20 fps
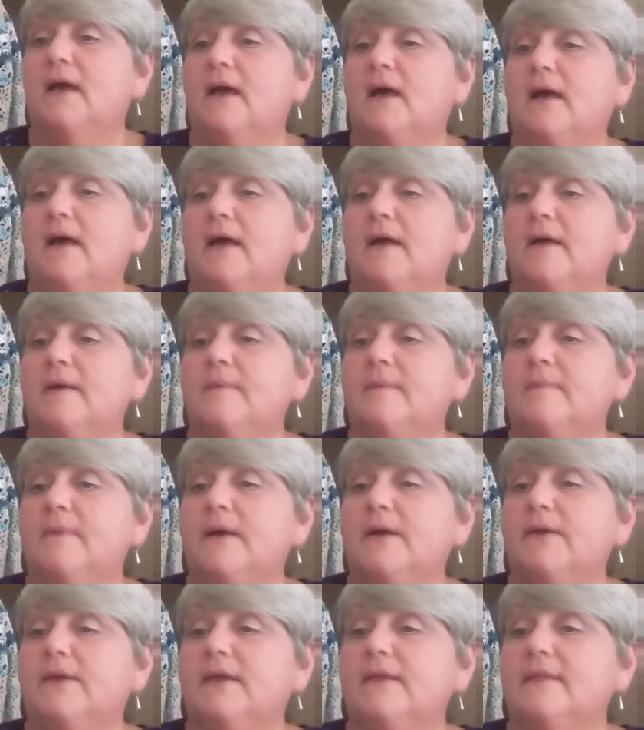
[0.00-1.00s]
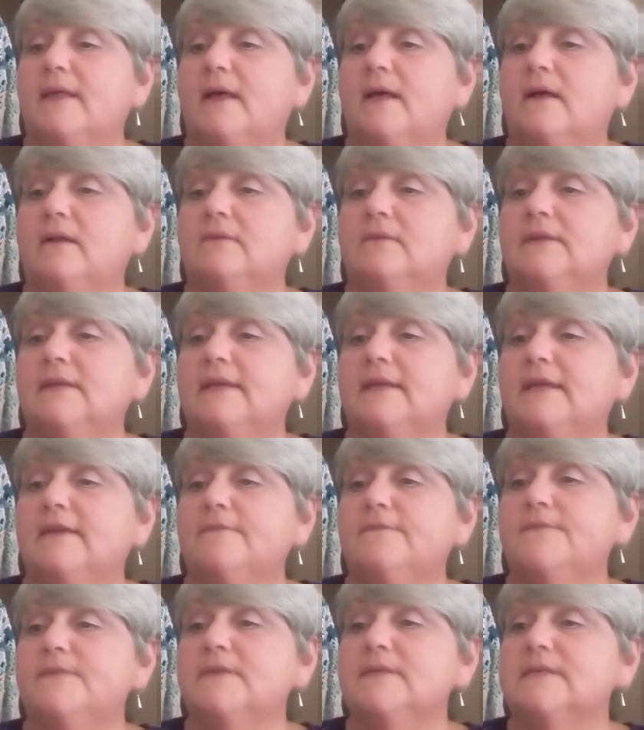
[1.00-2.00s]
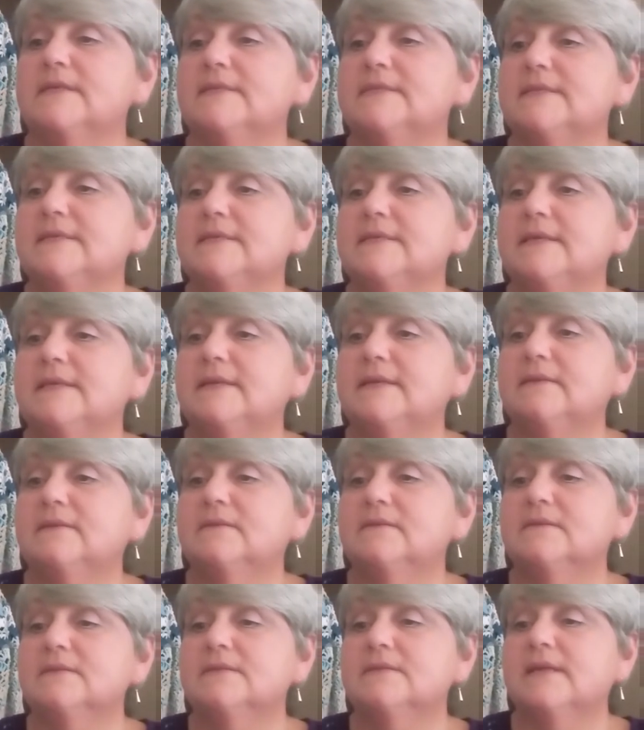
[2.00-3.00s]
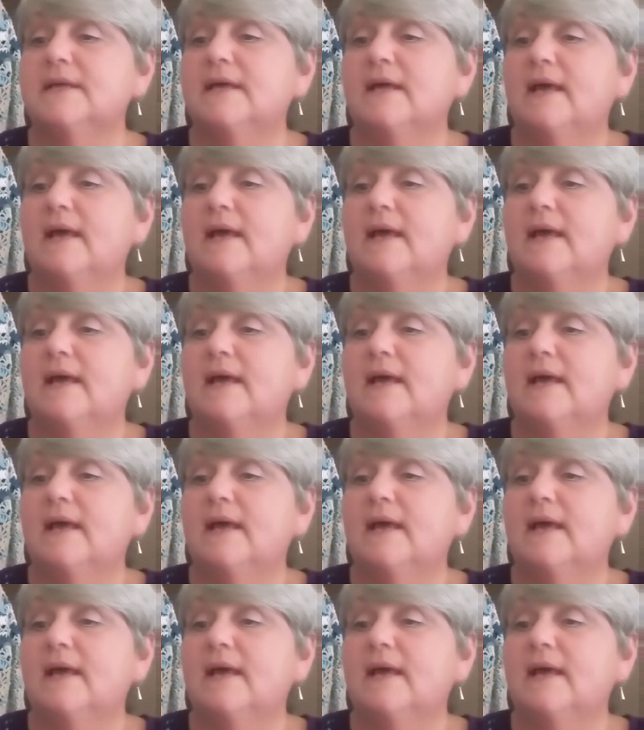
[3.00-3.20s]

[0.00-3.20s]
um, okay they only give the knitting needles